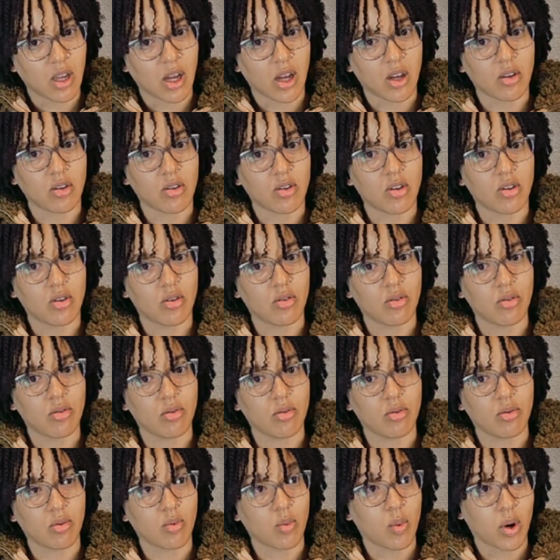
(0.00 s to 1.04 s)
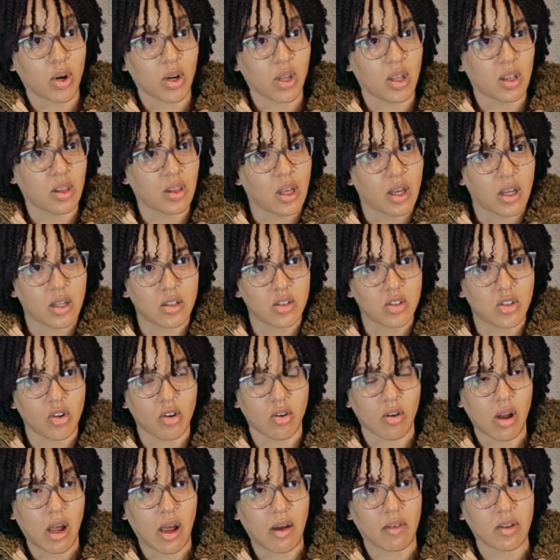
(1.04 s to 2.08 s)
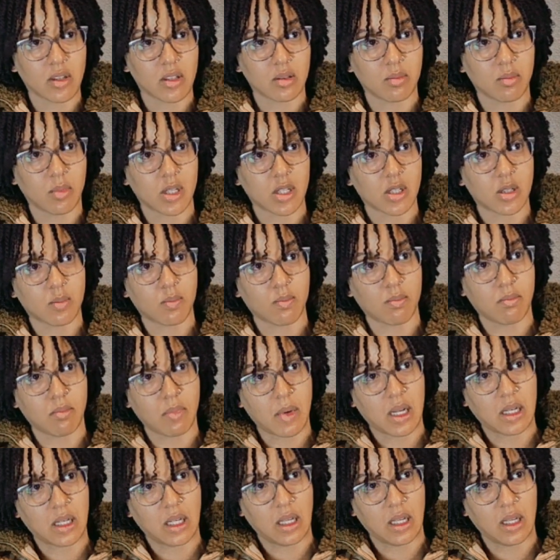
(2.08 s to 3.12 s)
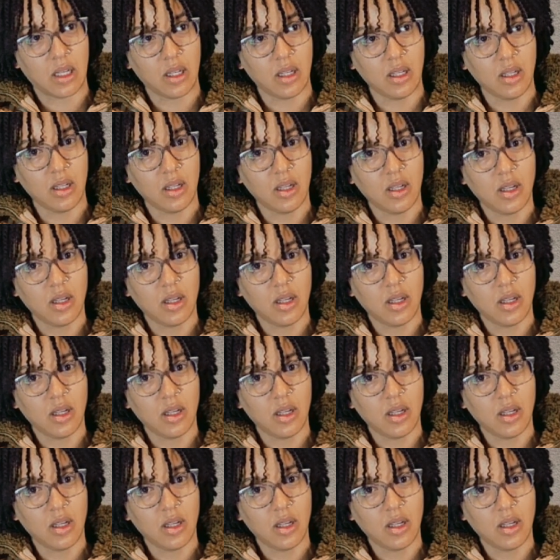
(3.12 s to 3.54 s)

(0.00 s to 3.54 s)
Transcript: now you're working less, you don't have as much money.